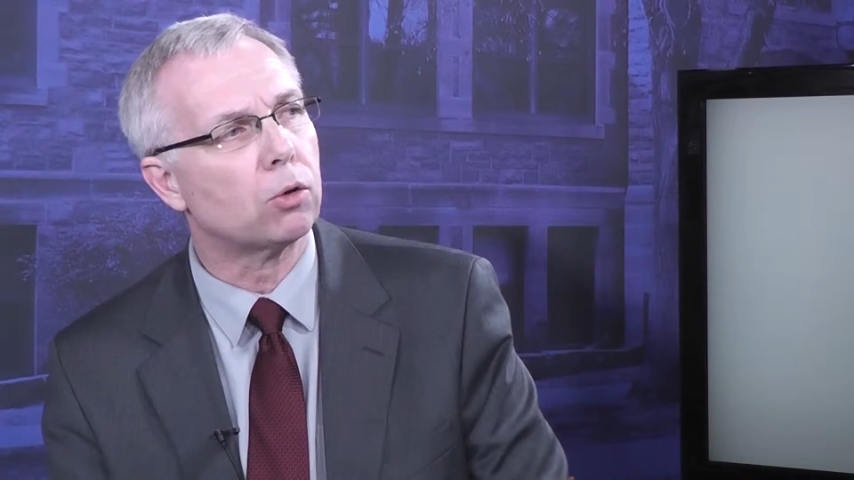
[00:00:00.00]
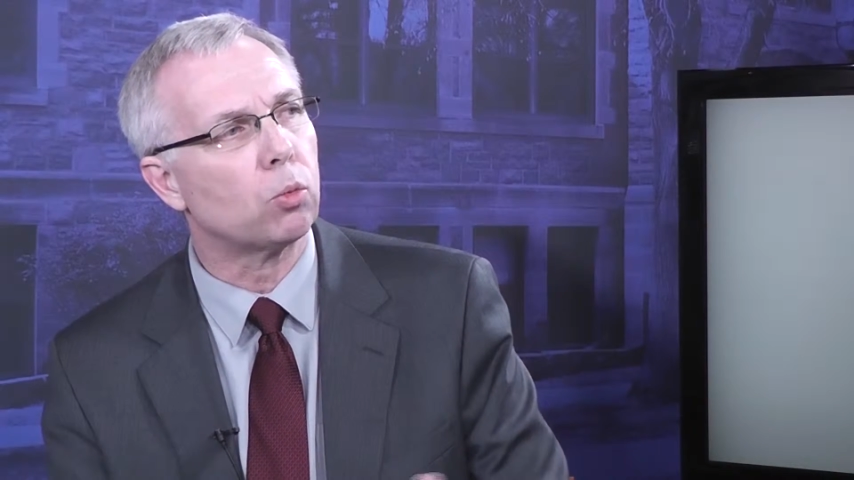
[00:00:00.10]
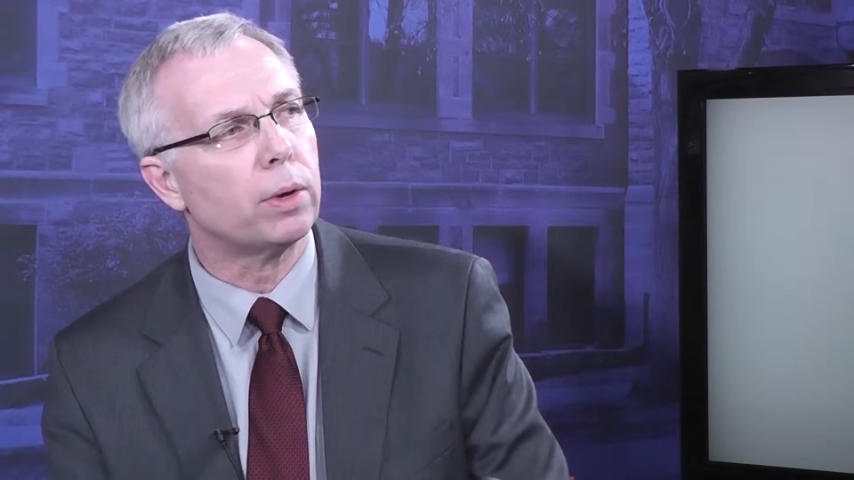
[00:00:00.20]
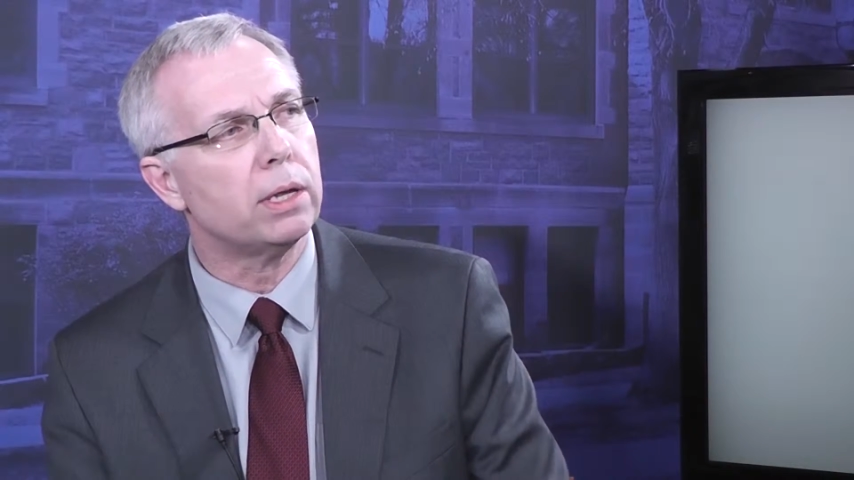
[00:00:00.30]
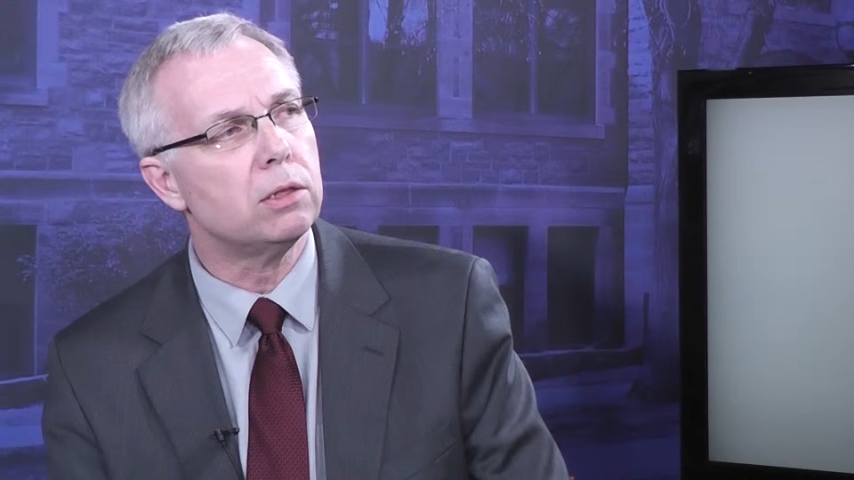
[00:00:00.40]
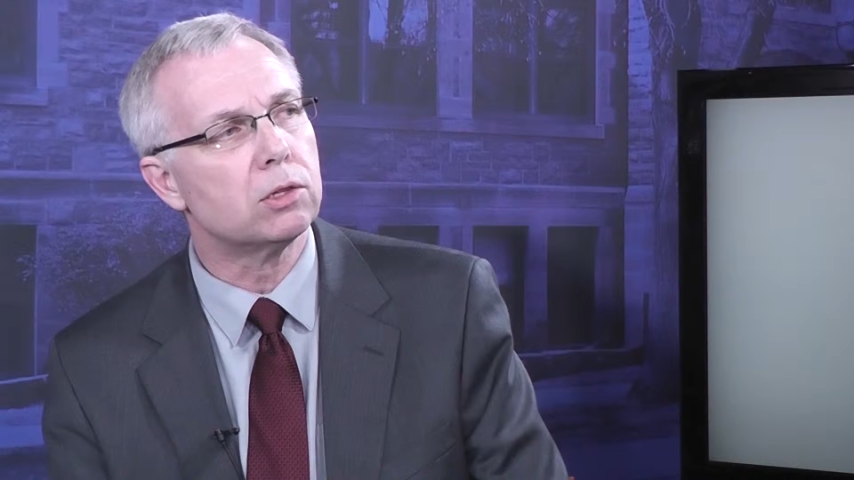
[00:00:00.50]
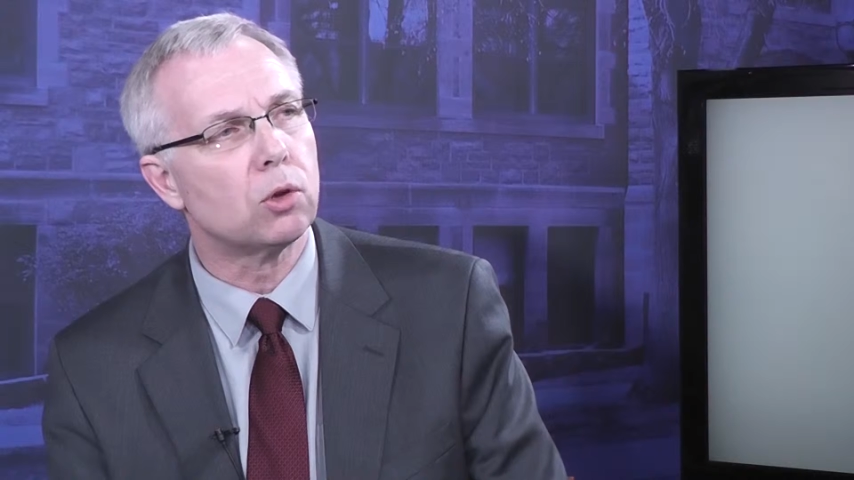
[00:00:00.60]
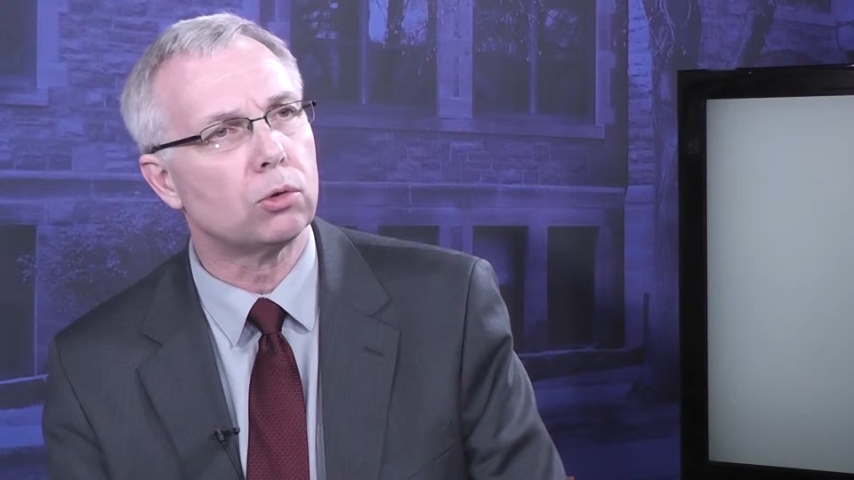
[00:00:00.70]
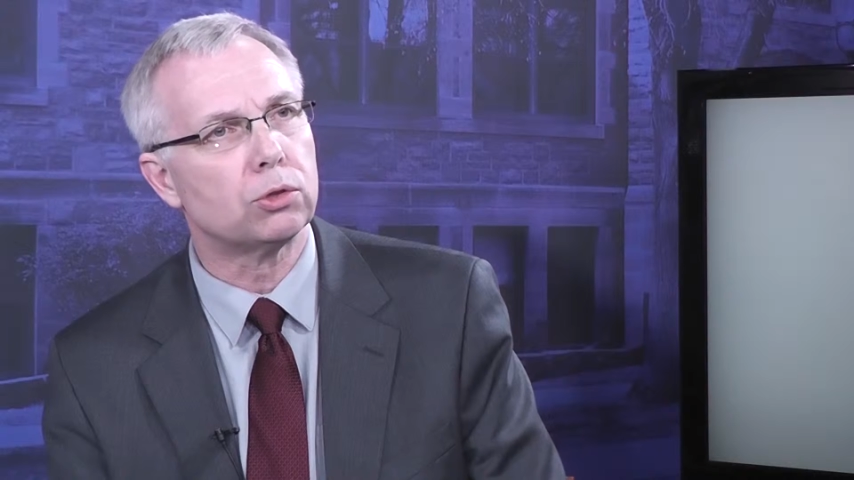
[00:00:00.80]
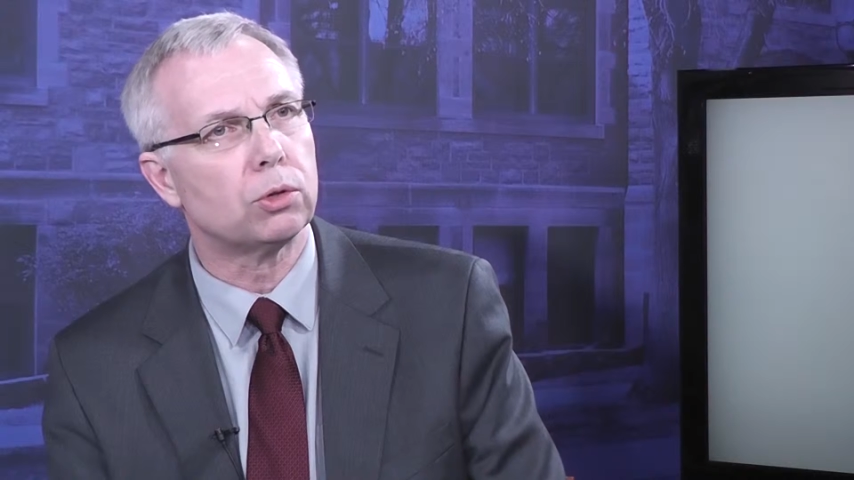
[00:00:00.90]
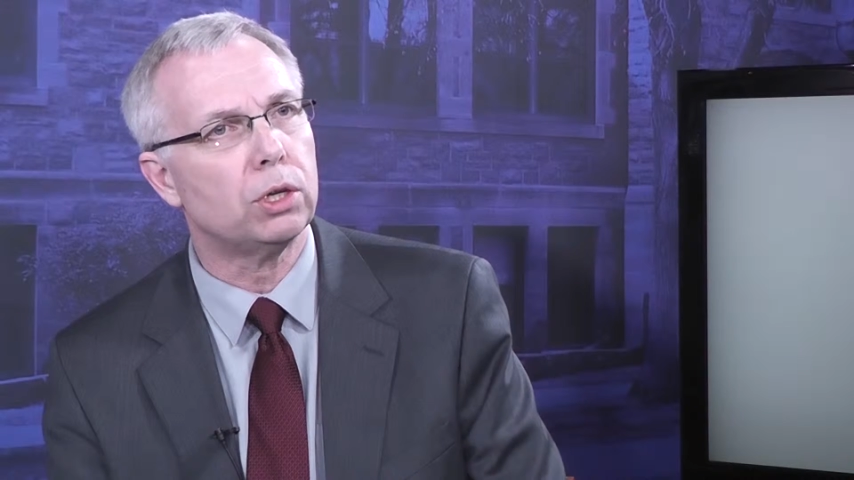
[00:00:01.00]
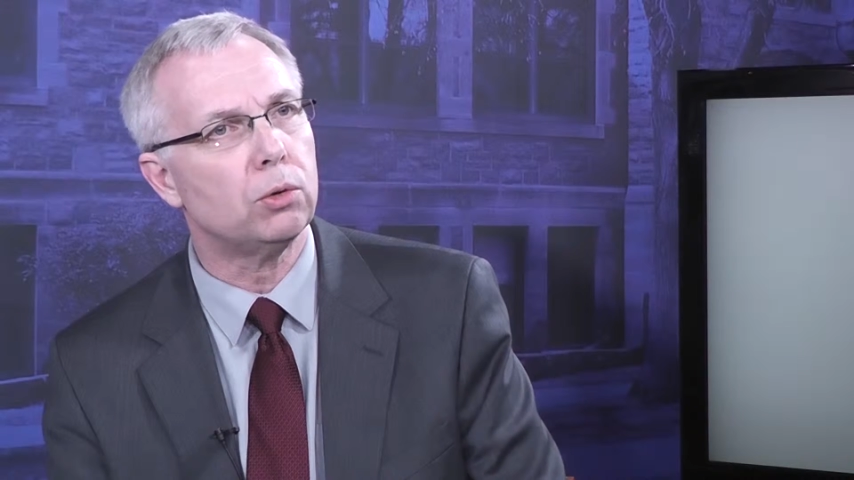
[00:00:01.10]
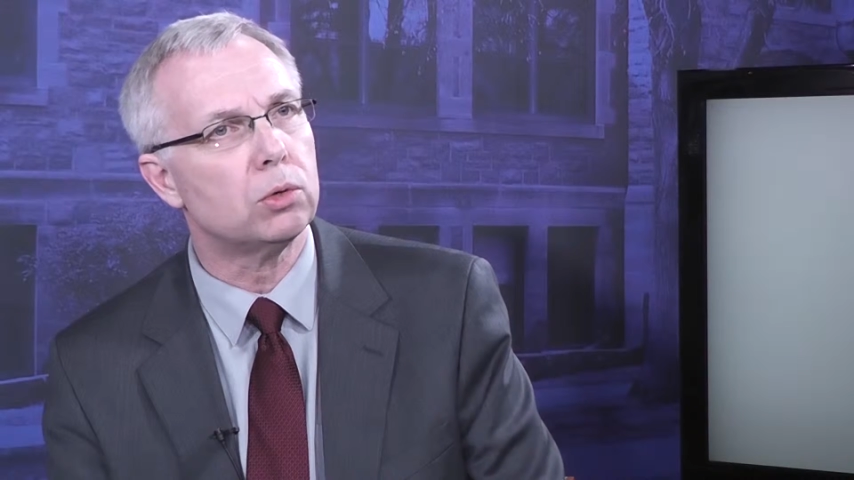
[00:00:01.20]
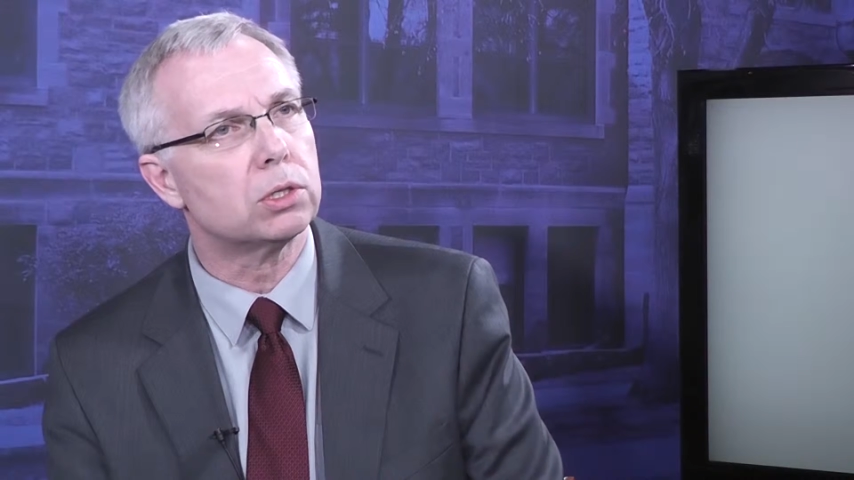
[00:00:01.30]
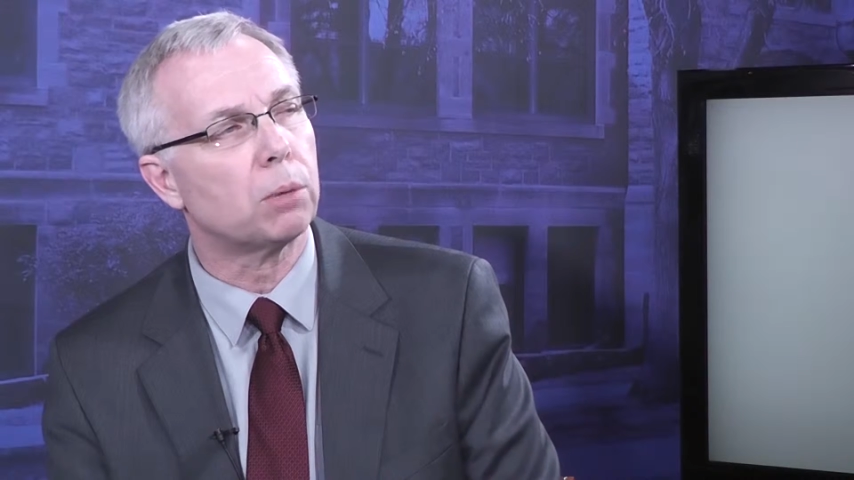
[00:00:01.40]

to read the social cues.